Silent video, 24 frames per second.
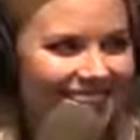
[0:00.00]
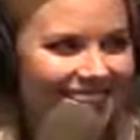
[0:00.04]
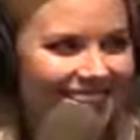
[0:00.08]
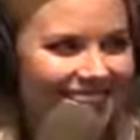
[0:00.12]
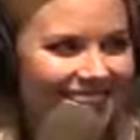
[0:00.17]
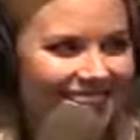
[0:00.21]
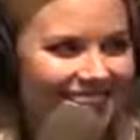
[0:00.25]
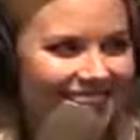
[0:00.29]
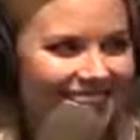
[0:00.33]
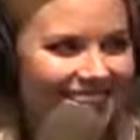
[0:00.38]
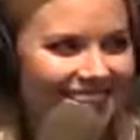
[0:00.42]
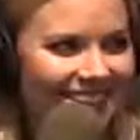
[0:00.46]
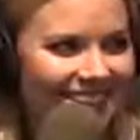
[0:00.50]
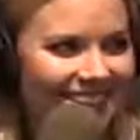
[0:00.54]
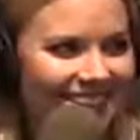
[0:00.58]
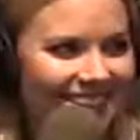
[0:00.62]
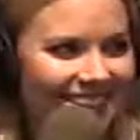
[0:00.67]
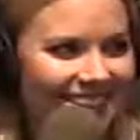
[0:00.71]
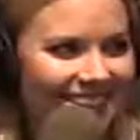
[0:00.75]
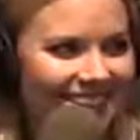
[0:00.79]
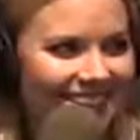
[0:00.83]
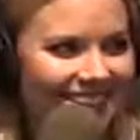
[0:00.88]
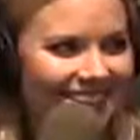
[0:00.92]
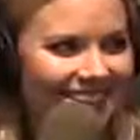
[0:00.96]

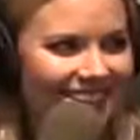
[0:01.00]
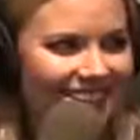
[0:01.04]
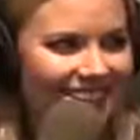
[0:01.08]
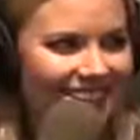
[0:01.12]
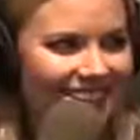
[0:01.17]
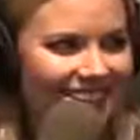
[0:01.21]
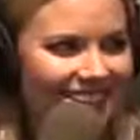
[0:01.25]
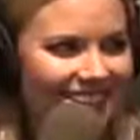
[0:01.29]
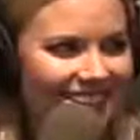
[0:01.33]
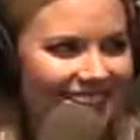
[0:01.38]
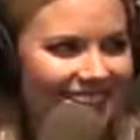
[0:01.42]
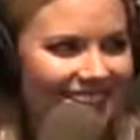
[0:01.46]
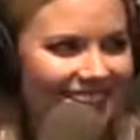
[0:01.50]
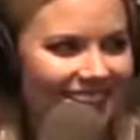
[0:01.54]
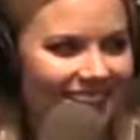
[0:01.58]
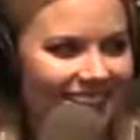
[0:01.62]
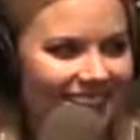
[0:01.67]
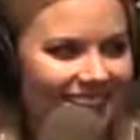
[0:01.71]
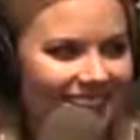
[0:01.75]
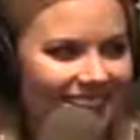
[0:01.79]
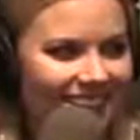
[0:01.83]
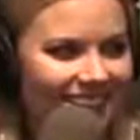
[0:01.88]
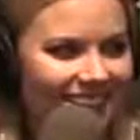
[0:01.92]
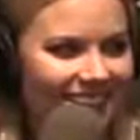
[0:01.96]

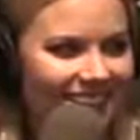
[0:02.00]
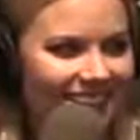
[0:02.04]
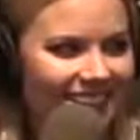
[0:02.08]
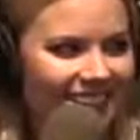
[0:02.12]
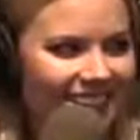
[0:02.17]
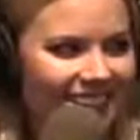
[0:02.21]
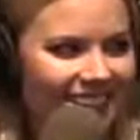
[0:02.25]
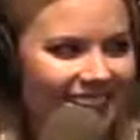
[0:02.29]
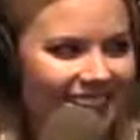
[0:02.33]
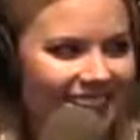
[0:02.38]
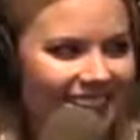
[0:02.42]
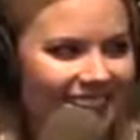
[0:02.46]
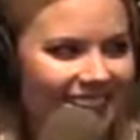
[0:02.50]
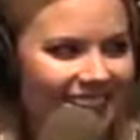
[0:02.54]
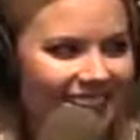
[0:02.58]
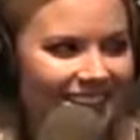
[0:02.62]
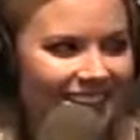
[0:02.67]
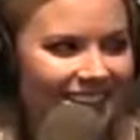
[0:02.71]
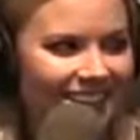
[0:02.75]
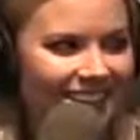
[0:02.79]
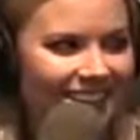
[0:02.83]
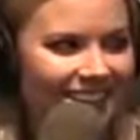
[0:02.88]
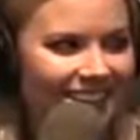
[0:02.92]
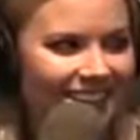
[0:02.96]

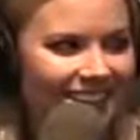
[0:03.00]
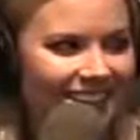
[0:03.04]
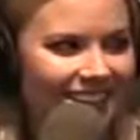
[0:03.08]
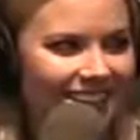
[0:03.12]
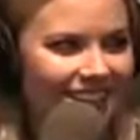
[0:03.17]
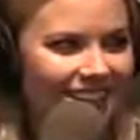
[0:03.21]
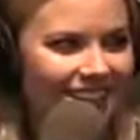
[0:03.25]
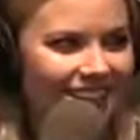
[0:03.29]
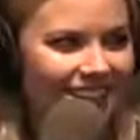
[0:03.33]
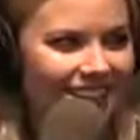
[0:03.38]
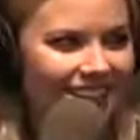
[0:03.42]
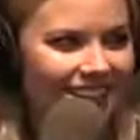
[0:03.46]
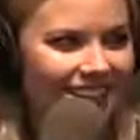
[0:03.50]
[no speech]